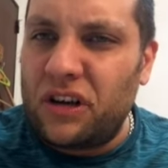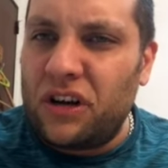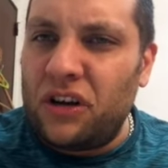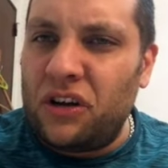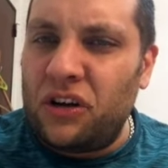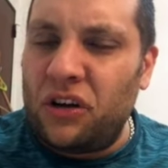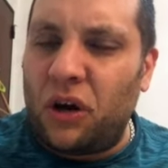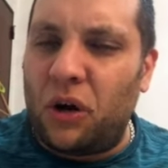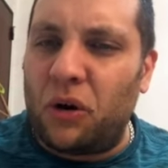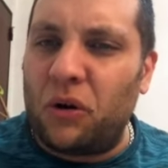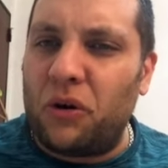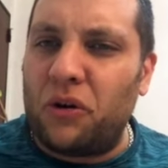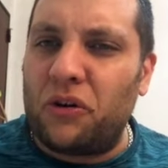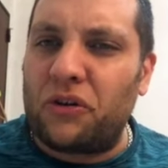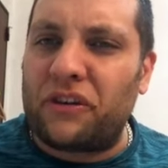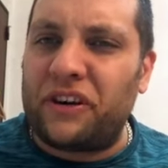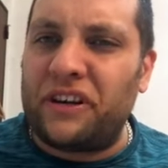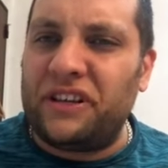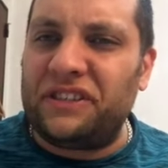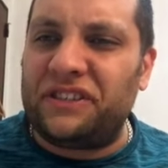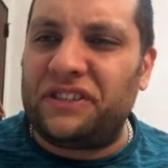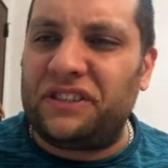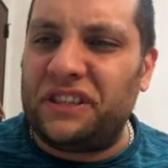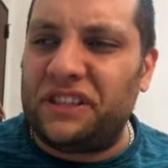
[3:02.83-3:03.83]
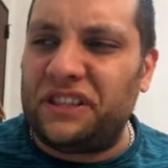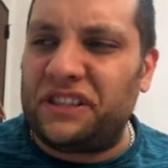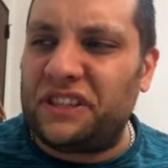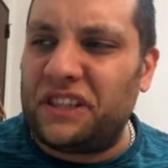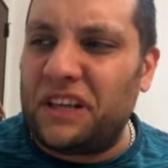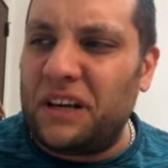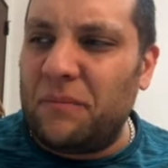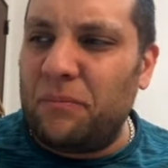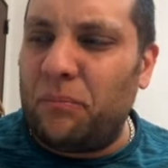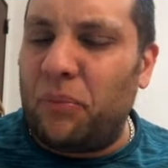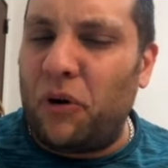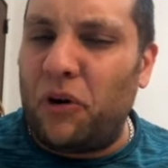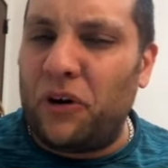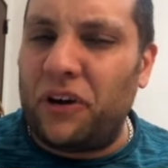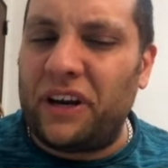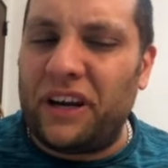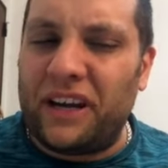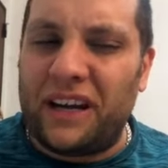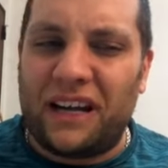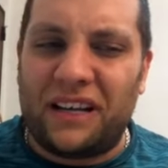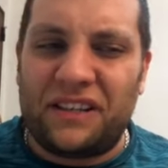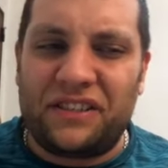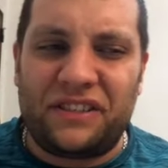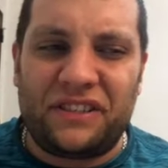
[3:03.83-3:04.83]
No longer is this pointed
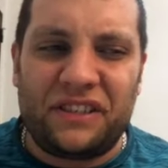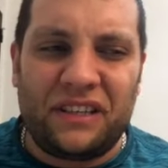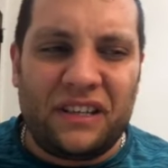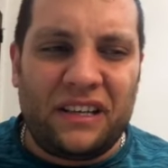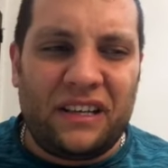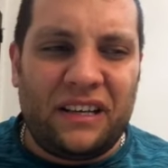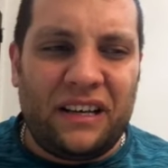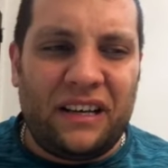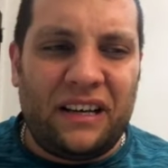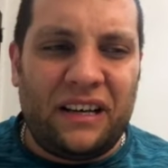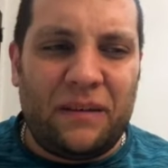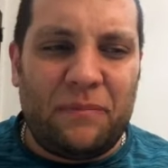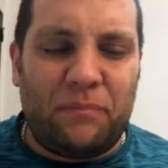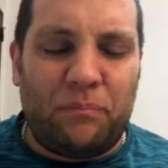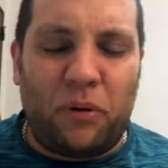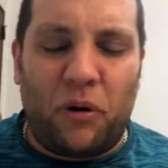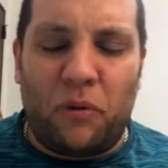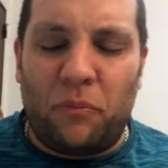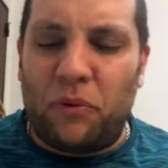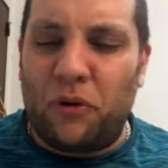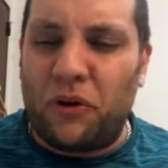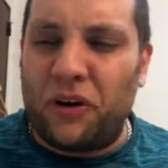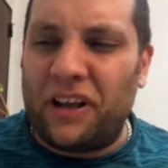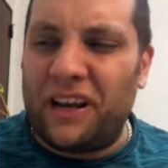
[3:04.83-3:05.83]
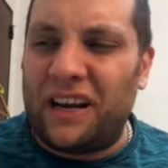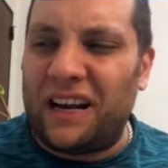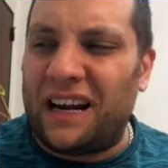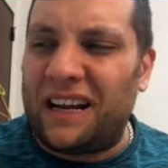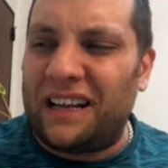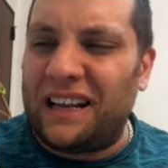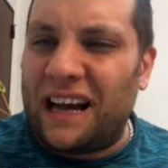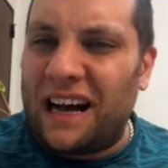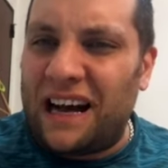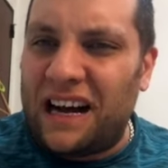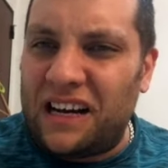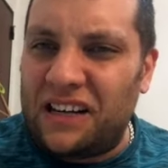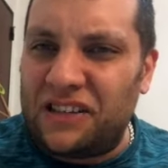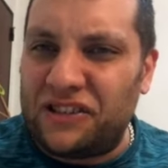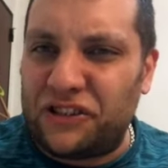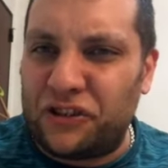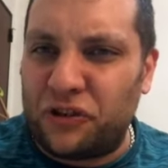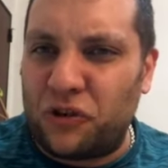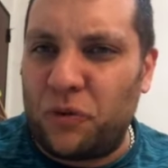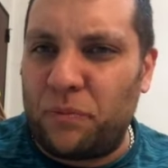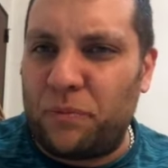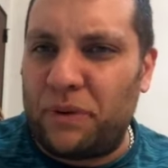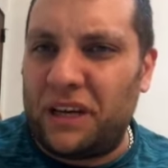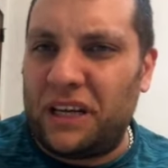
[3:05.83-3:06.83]
at us
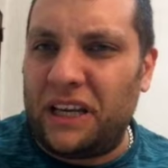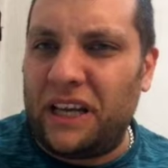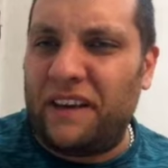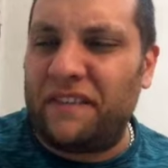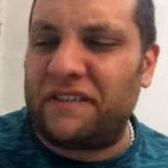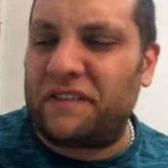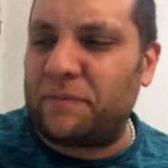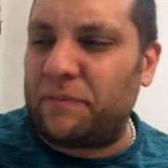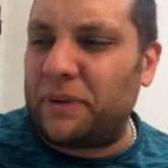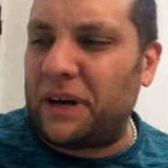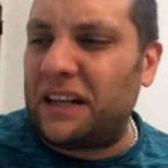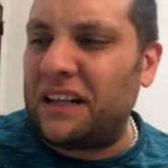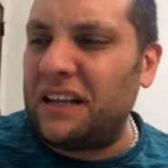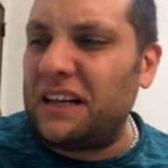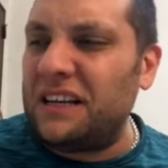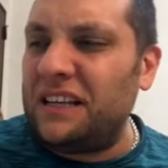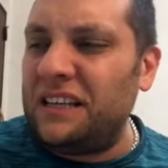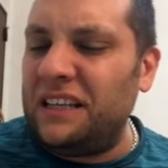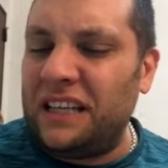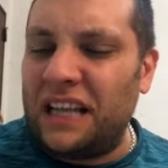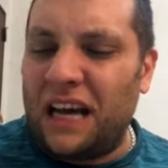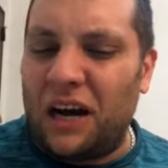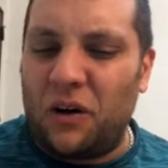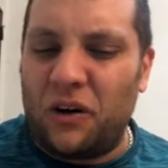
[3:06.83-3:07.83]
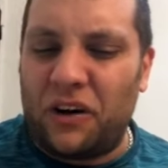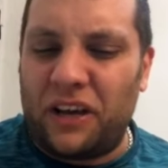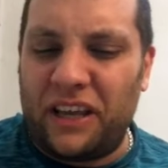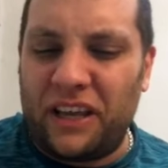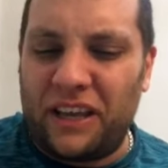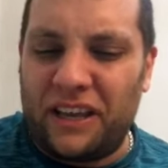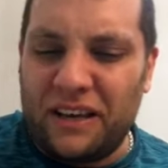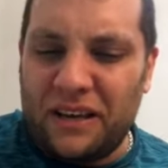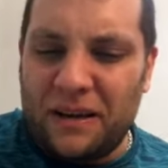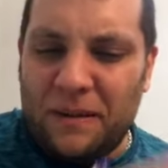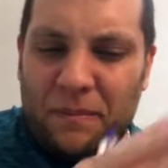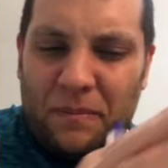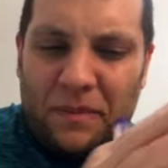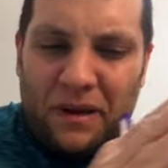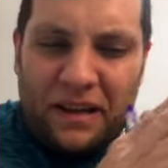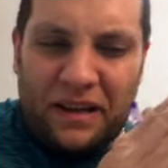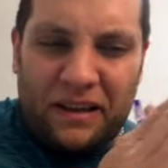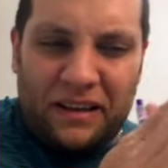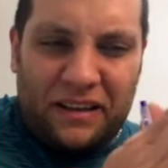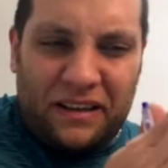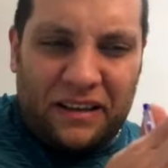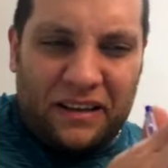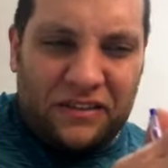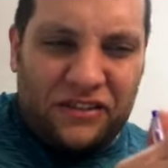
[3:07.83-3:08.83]
who believed, but now he
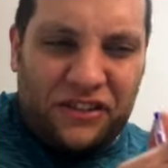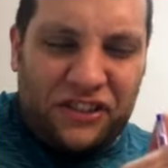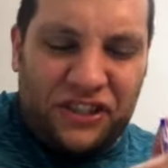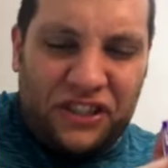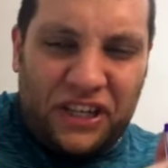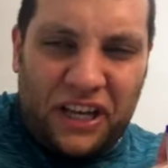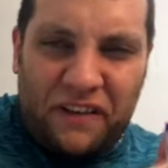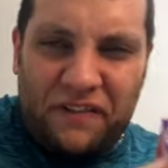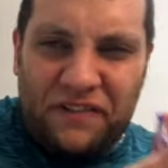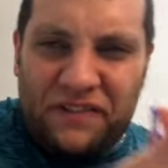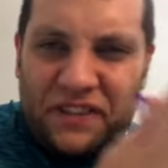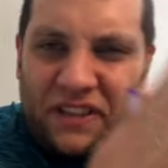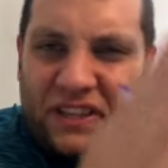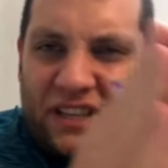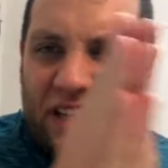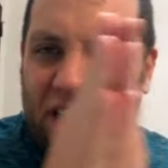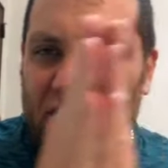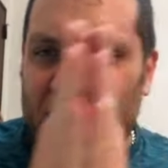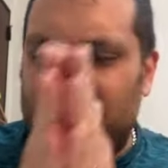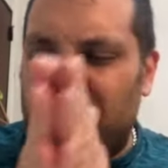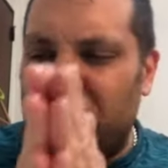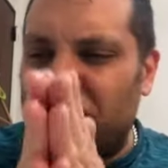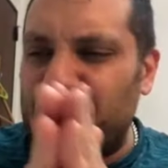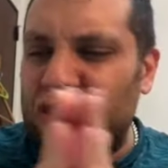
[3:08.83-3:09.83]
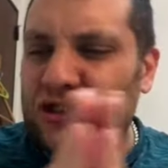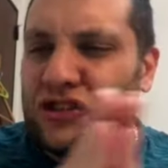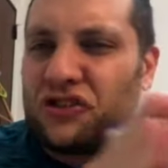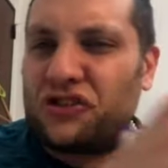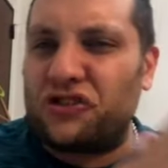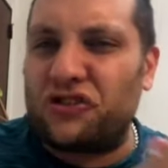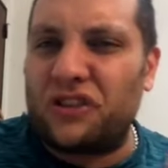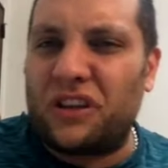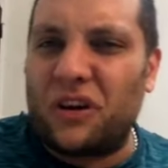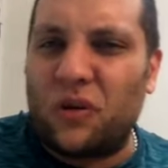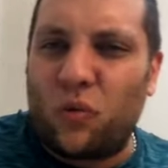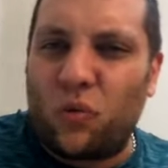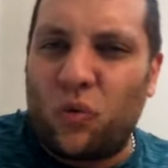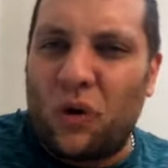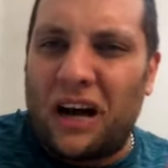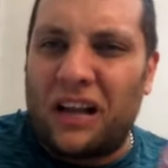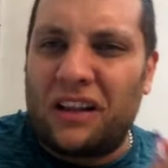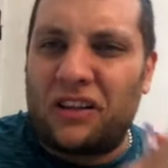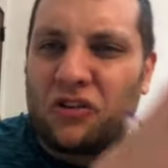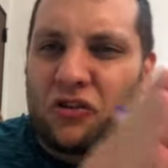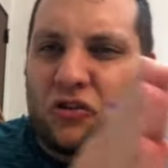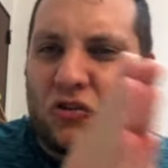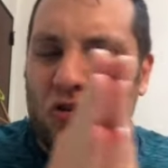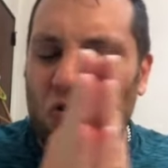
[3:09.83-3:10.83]
shifts the attention to the
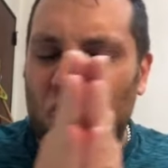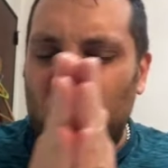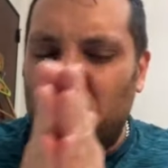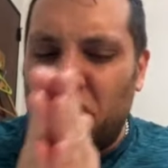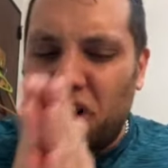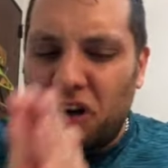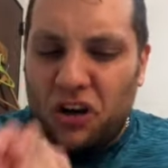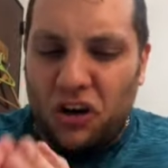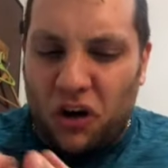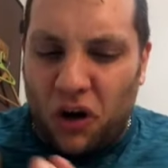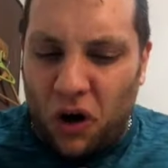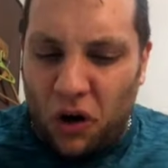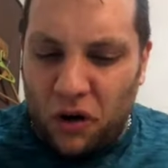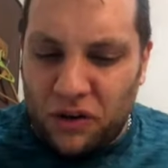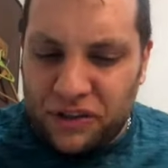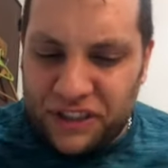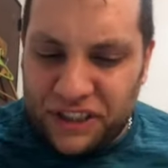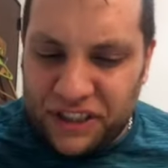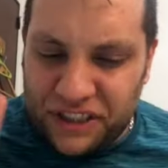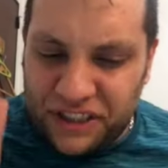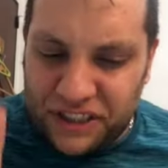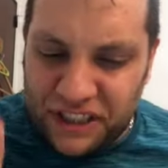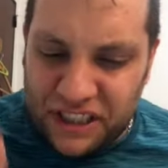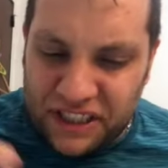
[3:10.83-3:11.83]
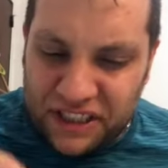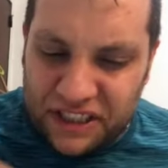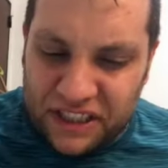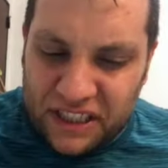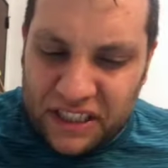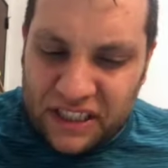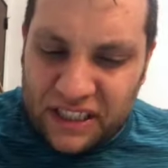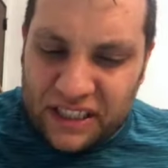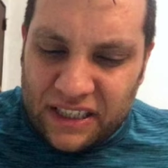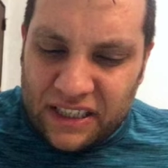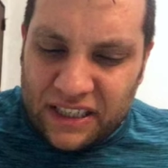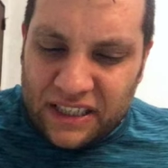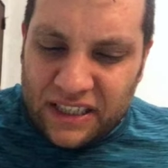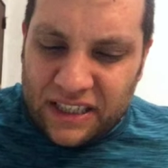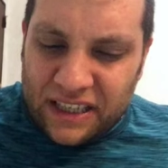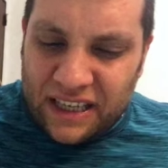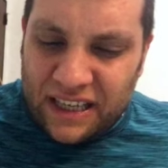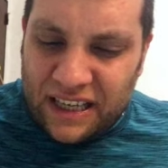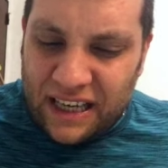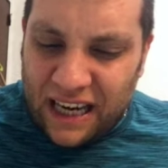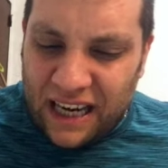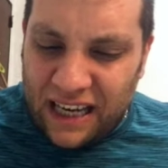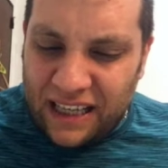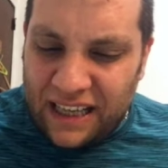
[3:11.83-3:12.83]
one who calls and says,
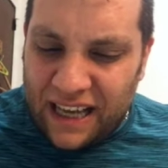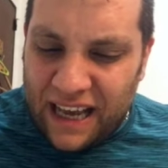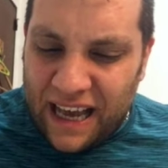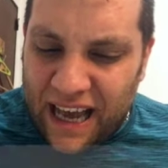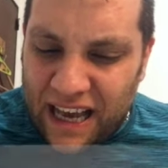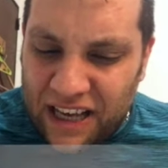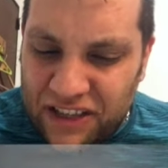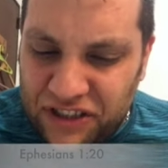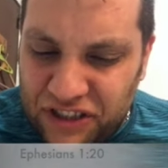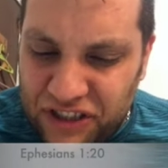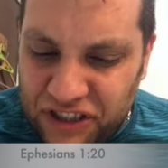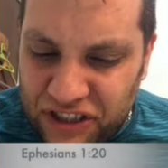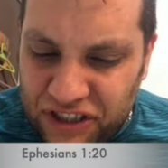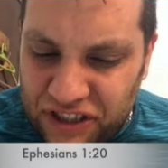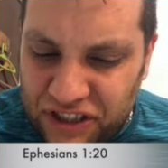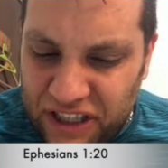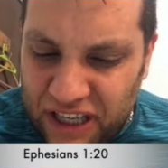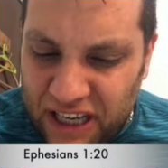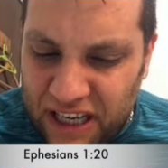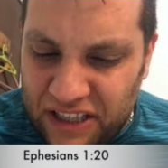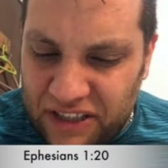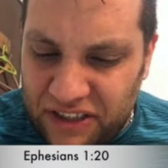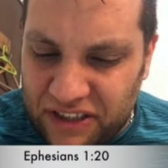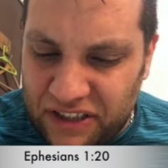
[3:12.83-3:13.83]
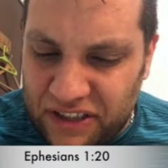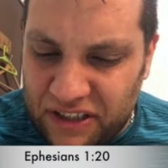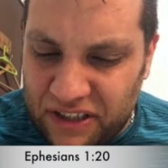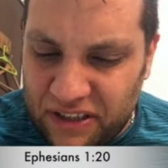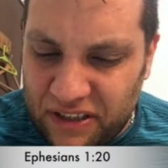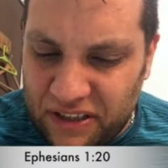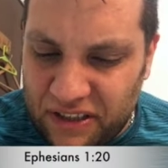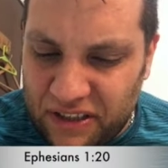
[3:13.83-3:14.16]
God exercised